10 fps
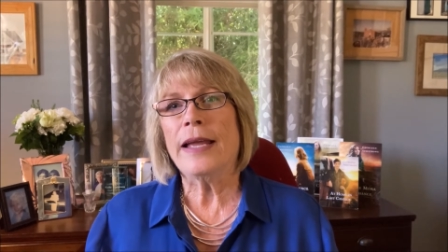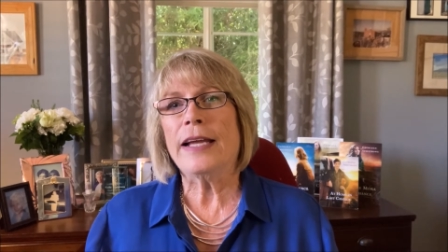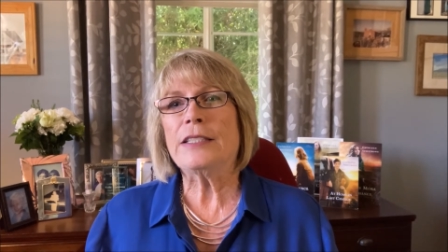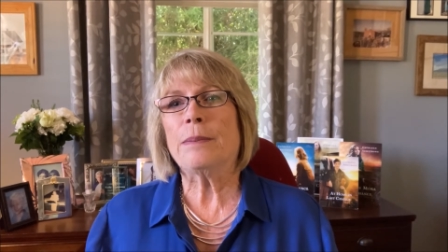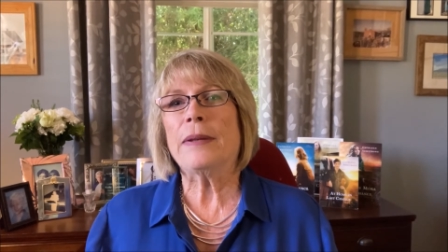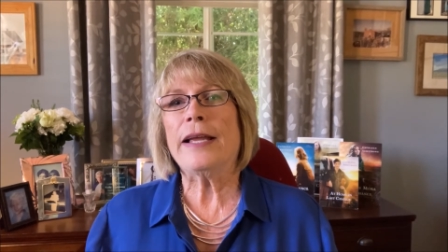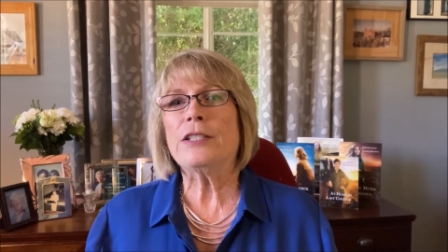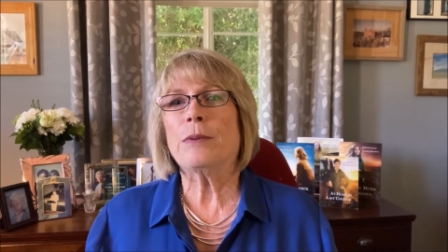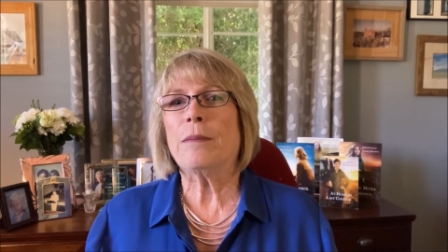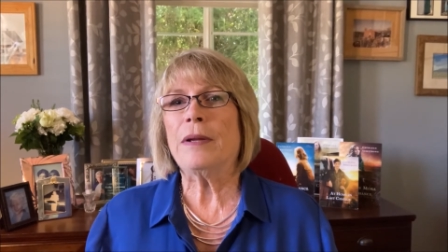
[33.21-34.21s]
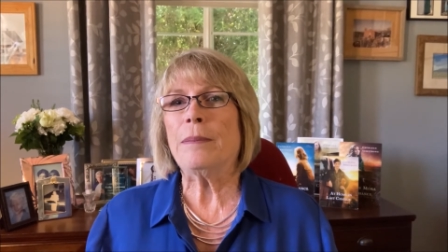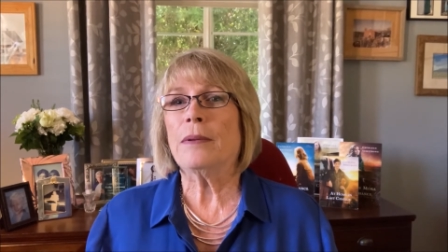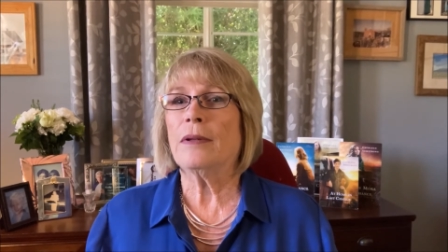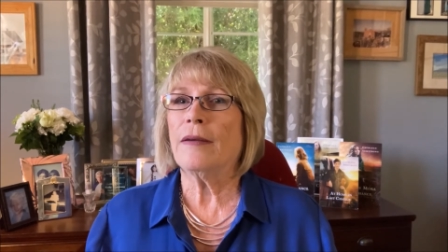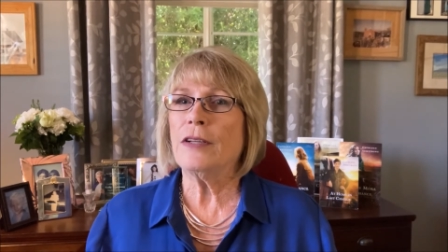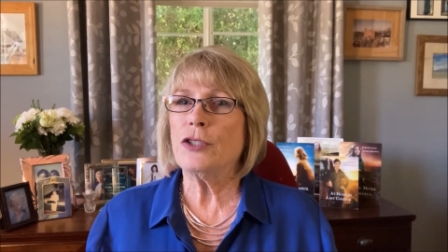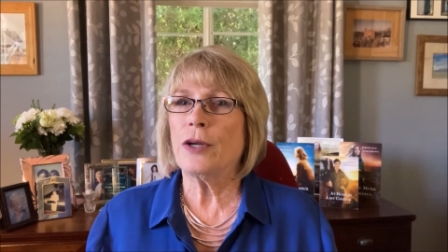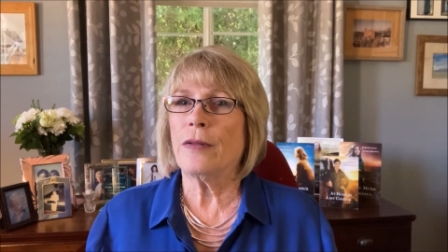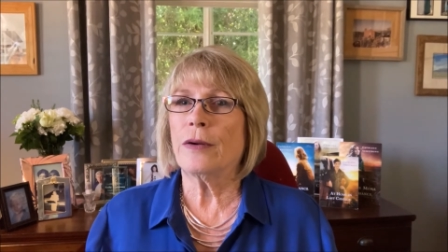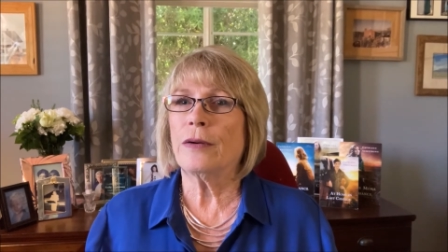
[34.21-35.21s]
It's a place where people love each
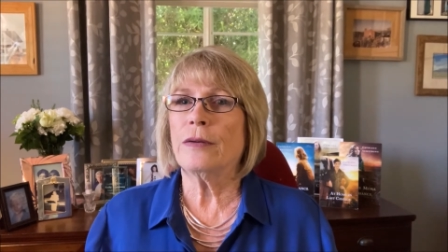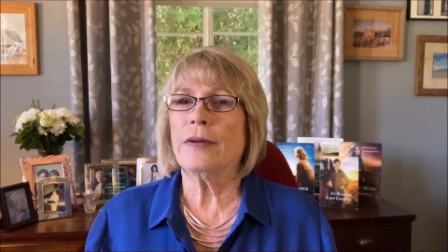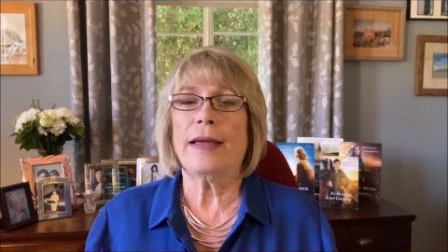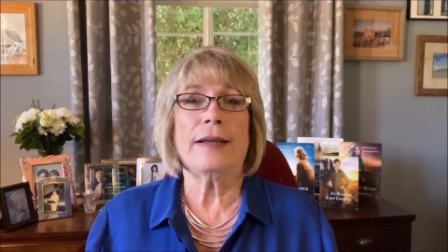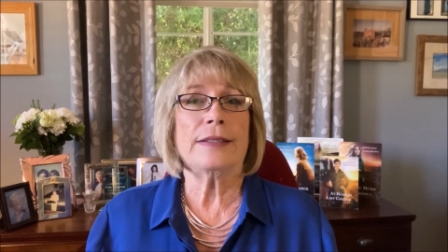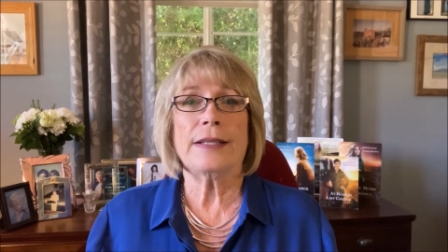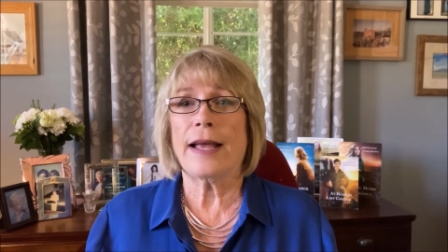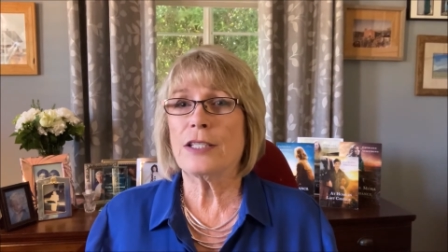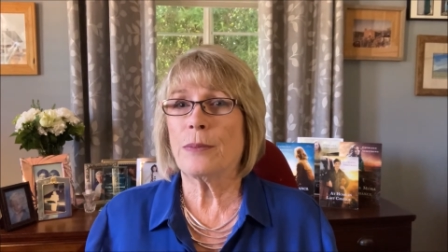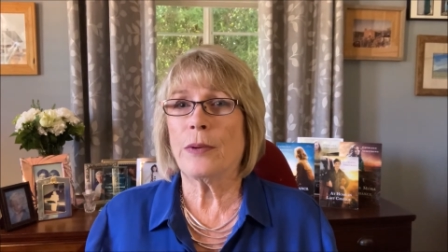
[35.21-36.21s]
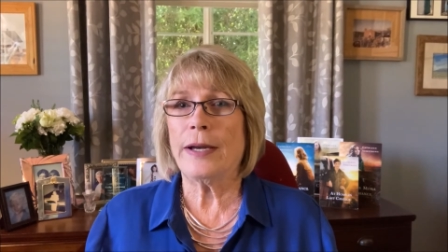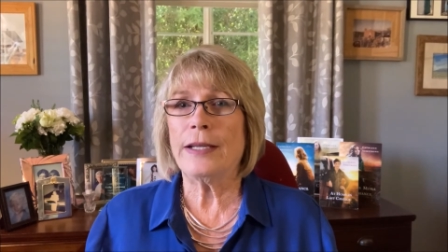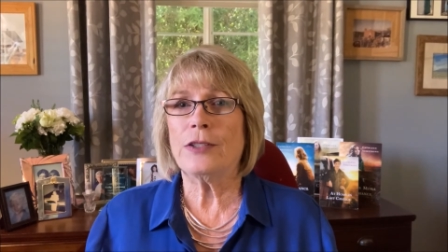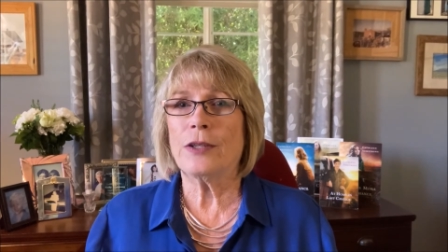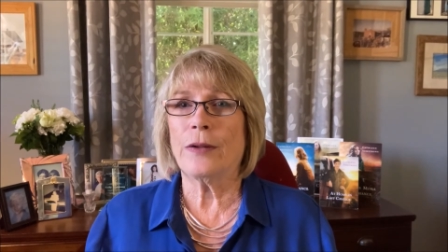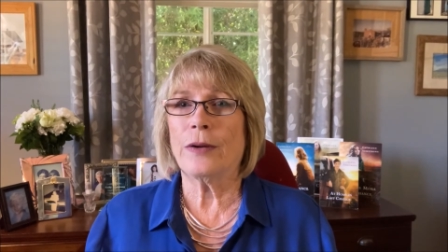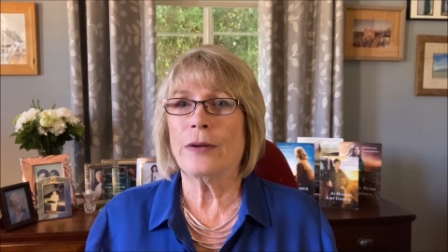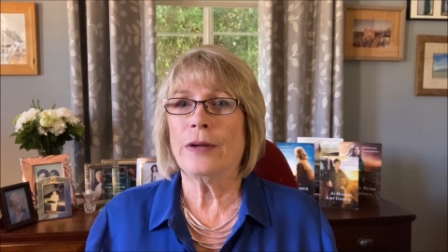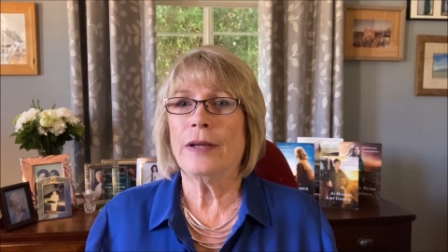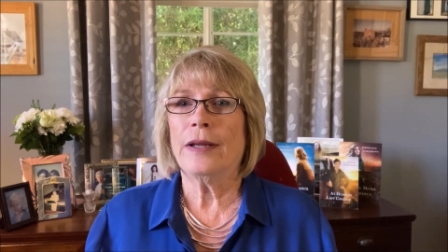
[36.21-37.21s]
other and exasperate each other,
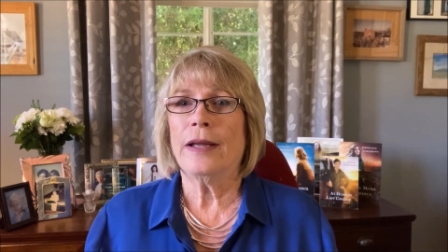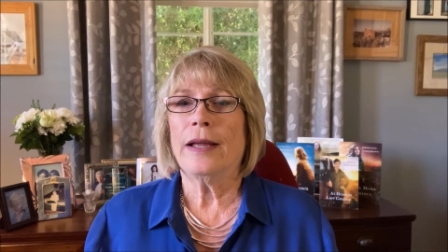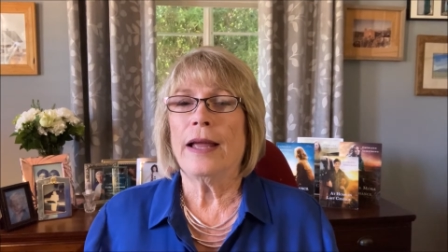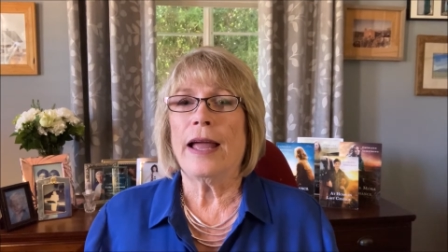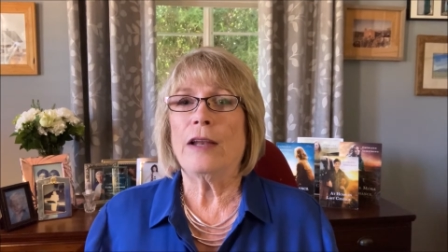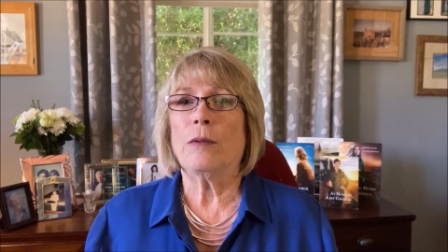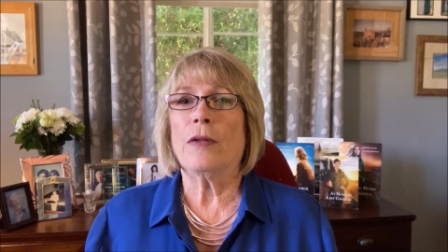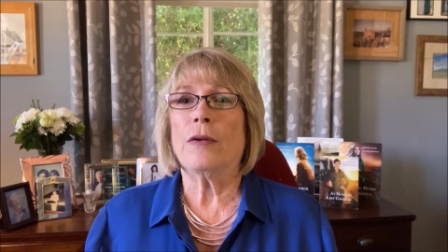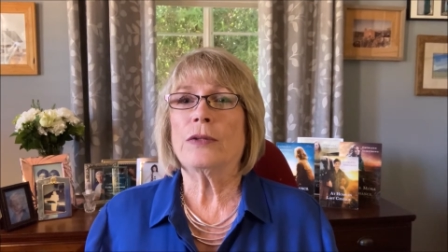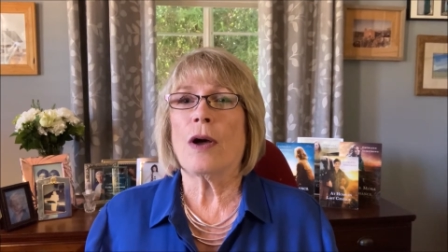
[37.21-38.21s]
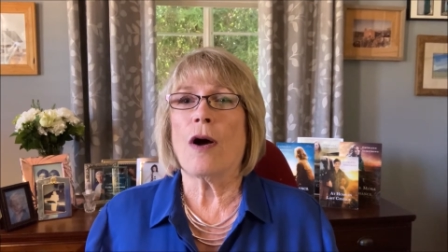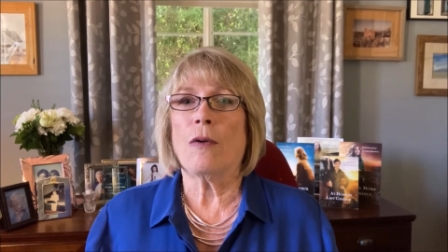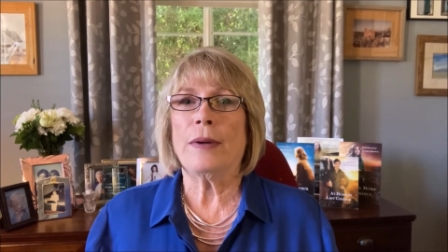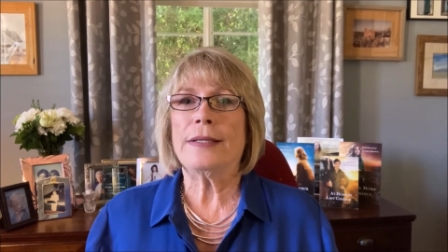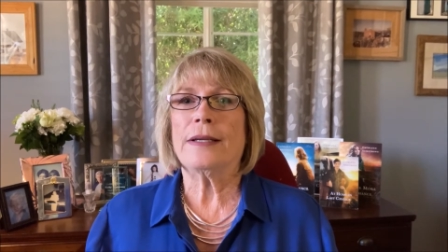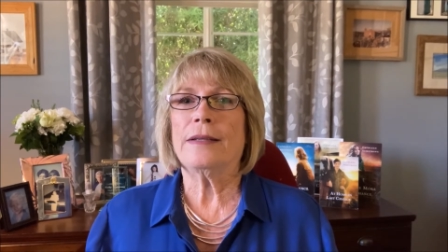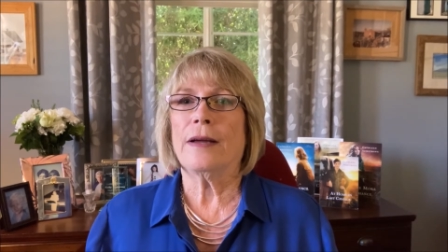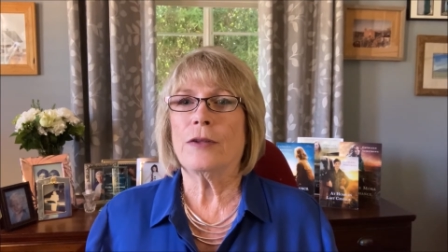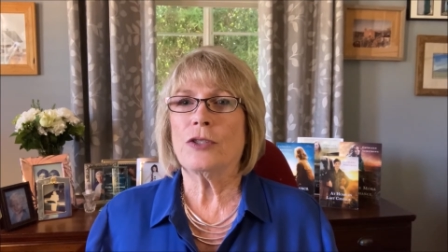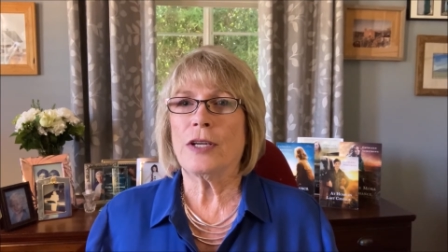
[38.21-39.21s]
and where there's always
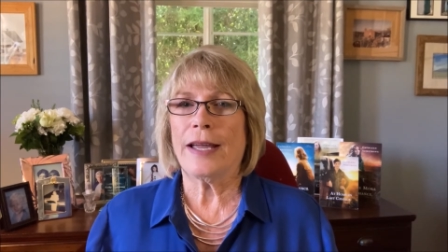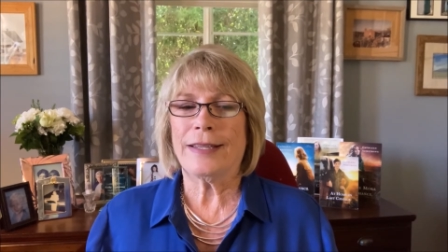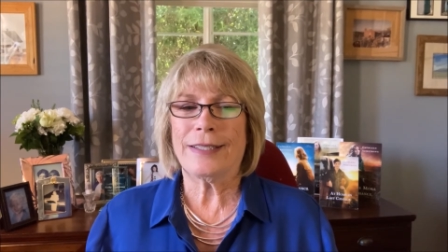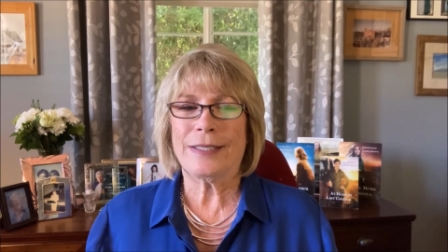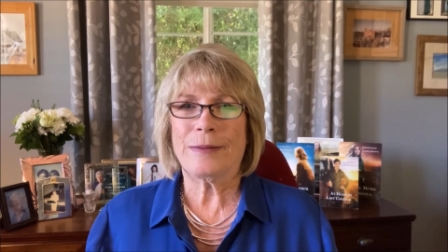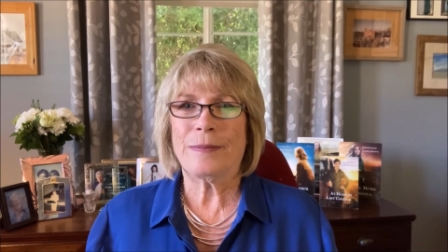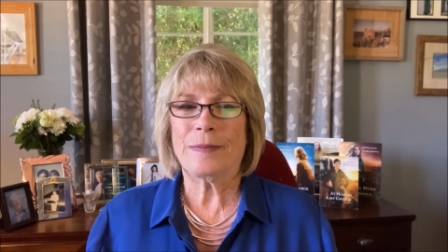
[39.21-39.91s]
another chance.